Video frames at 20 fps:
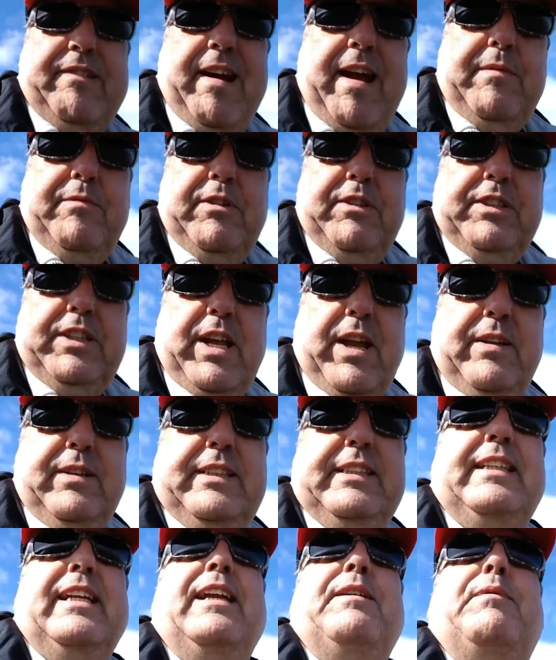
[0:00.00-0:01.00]
hour or so,
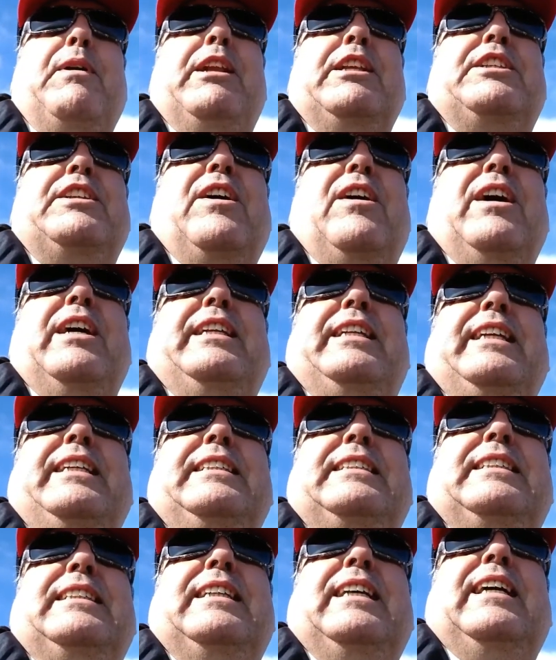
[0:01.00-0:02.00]
see where the tide
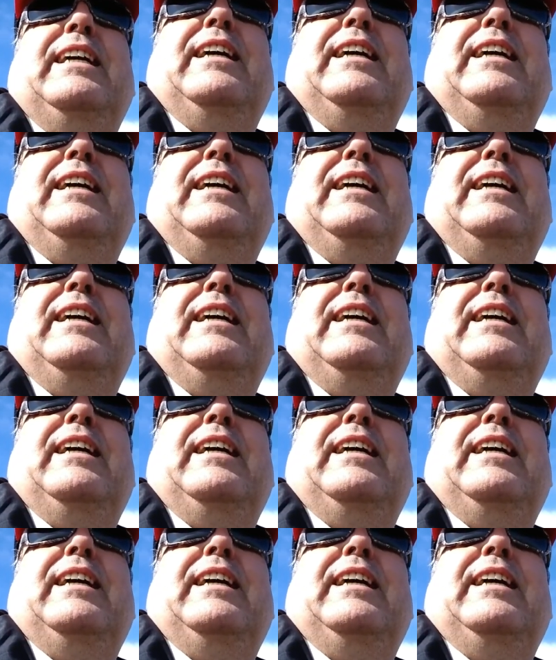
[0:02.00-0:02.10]
is.